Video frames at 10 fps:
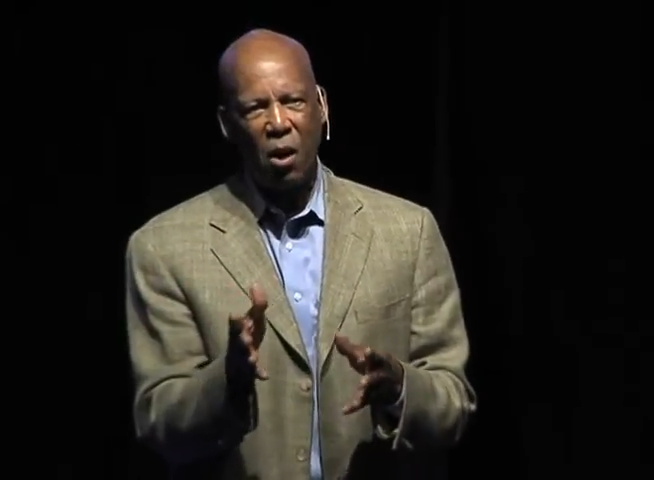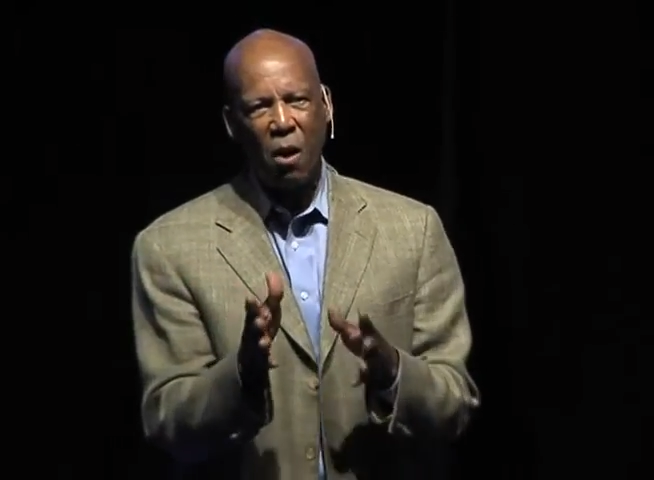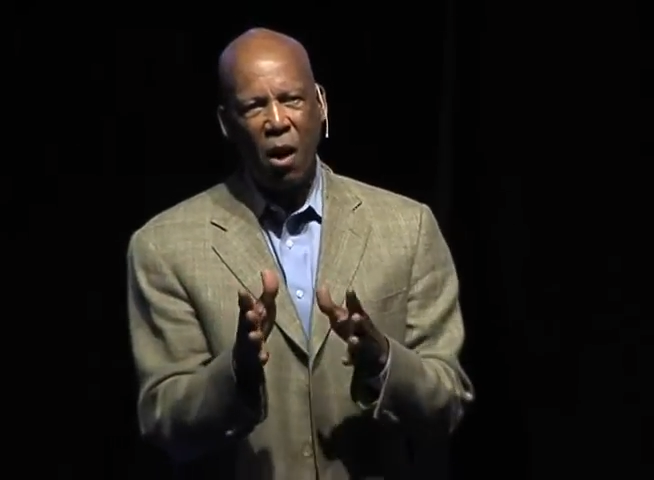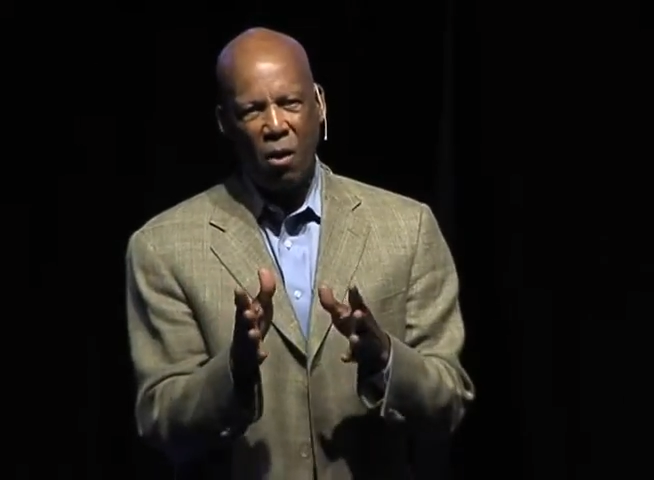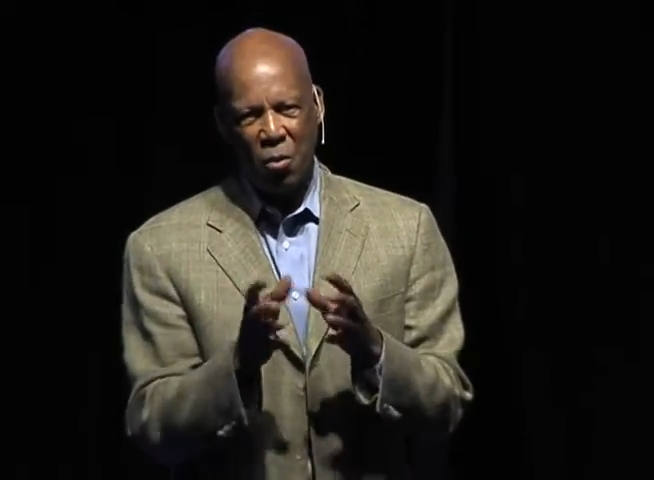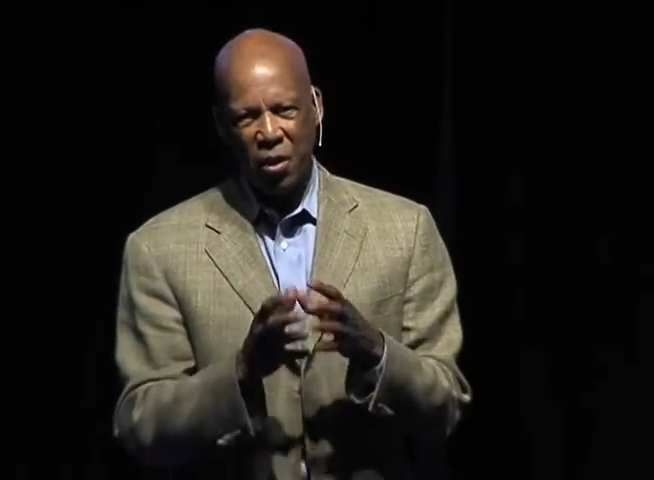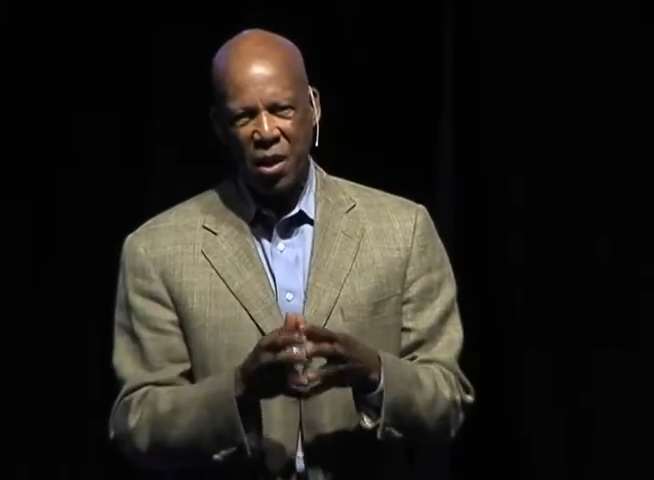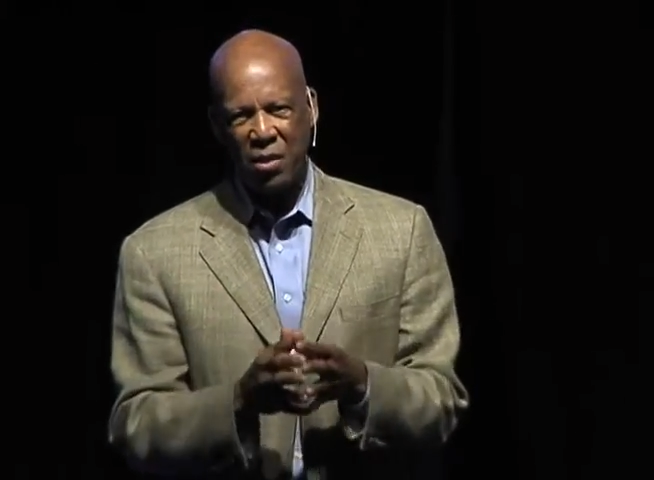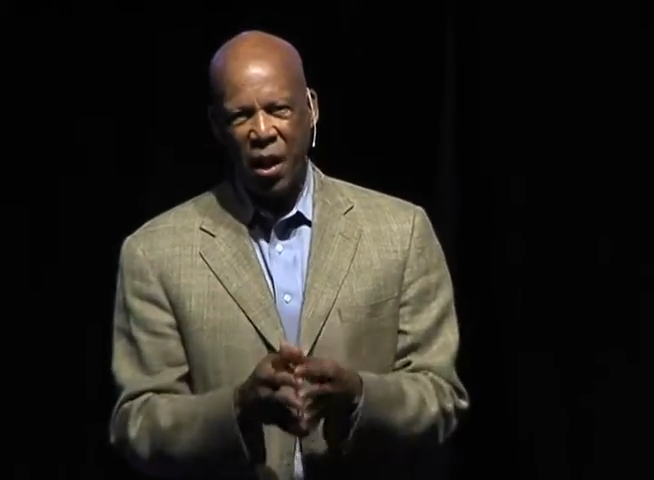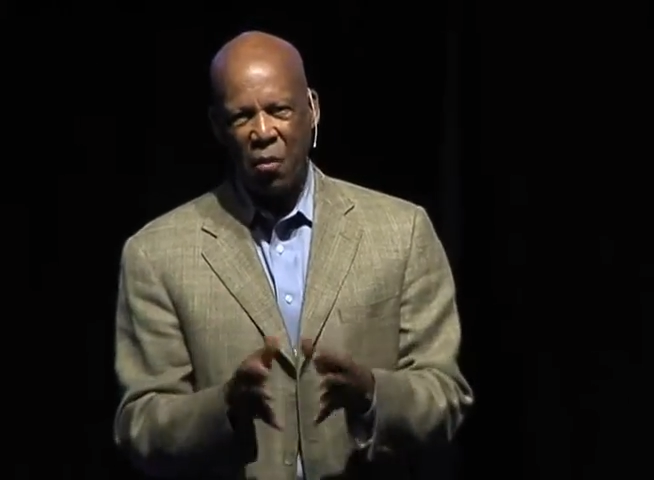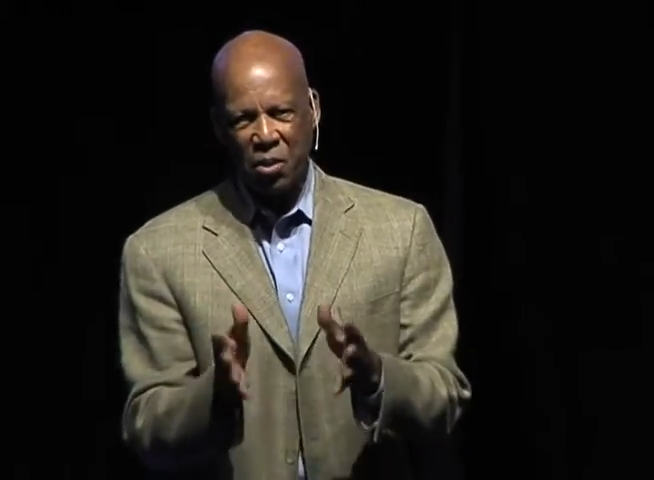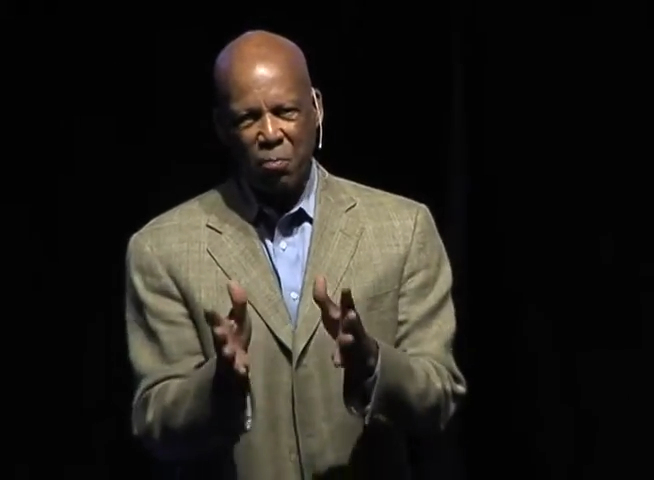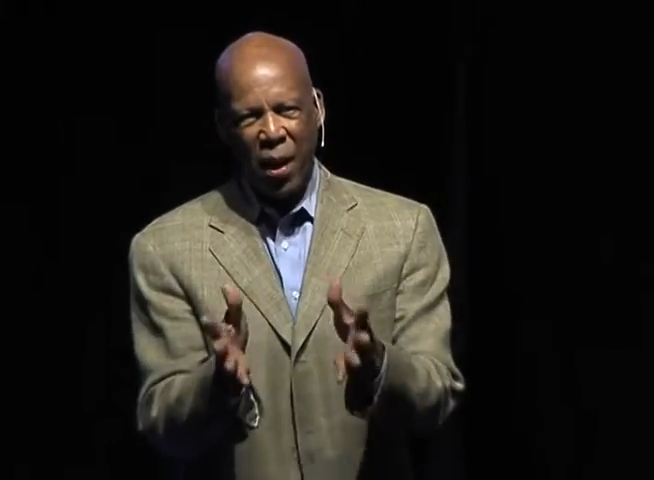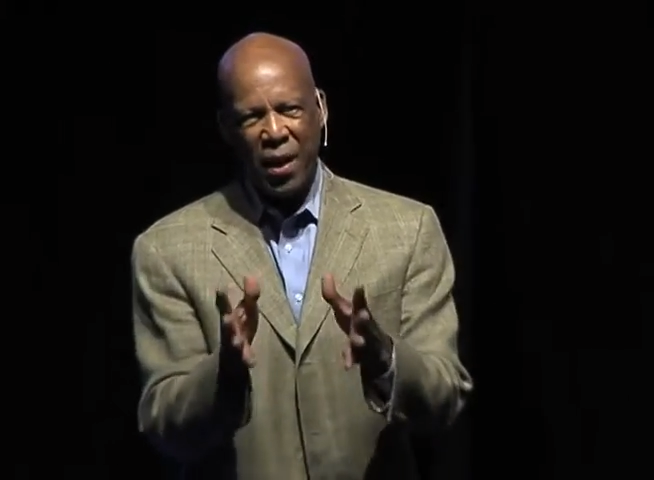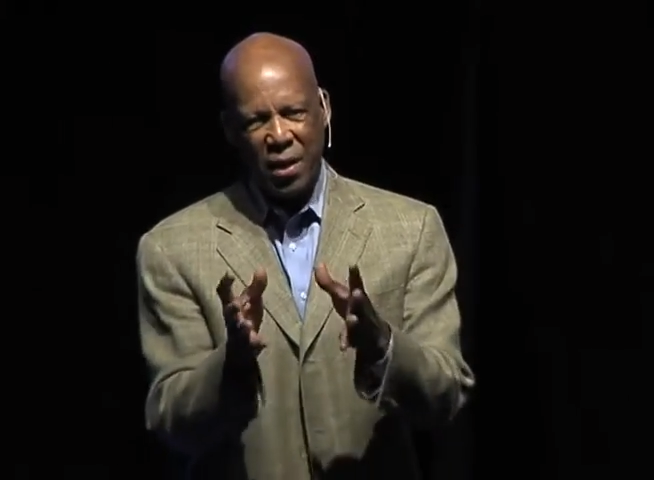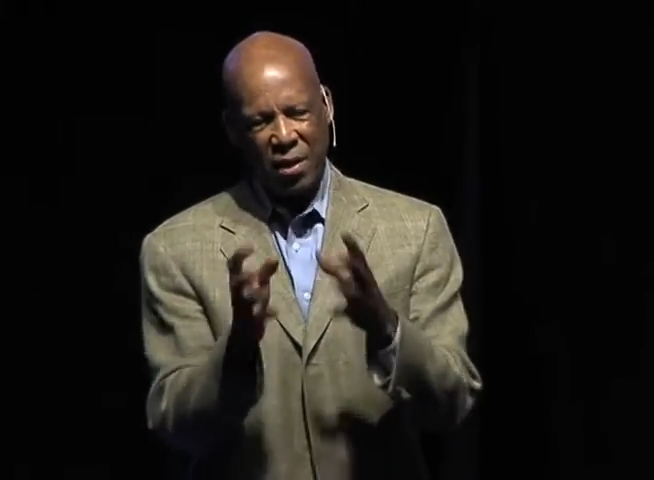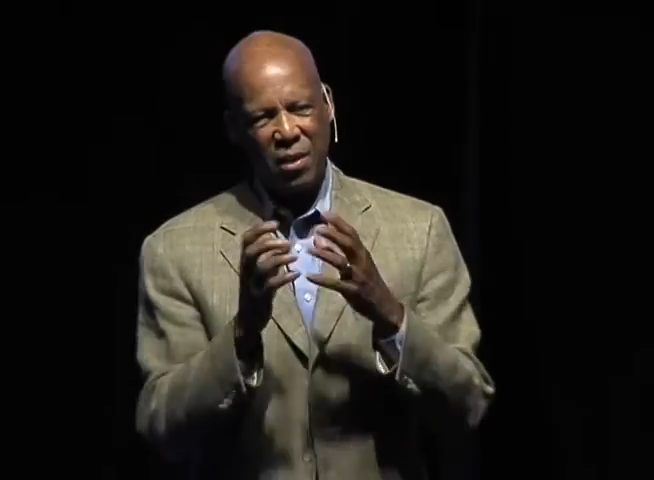oh, okay, now it's my